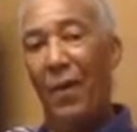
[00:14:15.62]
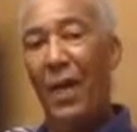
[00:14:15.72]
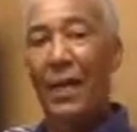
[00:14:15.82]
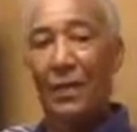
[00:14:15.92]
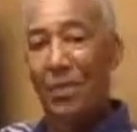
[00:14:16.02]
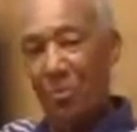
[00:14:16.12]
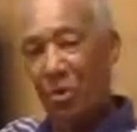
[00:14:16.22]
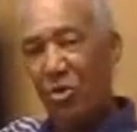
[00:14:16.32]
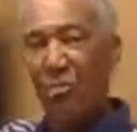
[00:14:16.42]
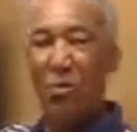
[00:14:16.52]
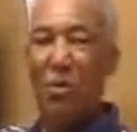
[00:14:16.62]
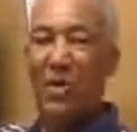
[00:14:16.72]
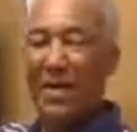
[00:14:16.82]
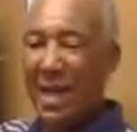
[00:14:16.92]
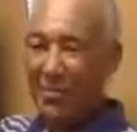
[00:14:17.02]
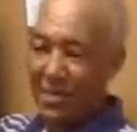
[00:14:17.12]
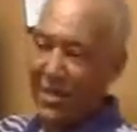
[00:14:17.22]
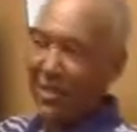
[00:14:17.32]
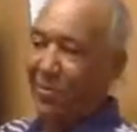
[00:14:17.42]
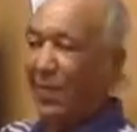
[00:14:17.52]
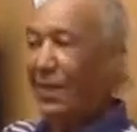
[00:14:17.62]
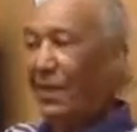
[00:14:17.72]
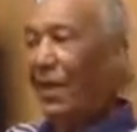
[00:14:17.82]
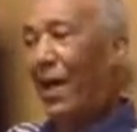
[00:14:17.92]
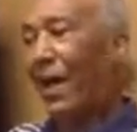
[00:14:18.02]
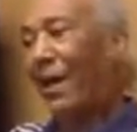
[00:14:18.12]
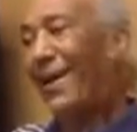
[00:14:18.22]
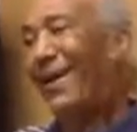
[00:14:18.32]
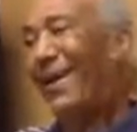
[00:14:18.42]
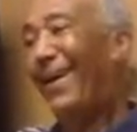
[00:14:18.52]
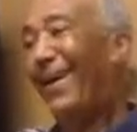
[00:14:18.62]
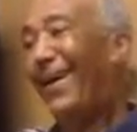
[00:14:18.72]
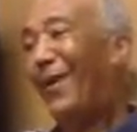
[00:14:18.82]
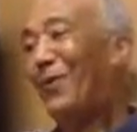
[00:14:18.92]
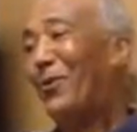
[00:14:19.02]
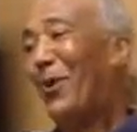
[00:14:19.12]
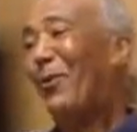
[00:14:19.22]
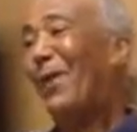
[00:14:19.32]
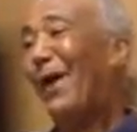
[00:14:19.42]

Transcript: And there's more to the point than that, but anyway, that was one of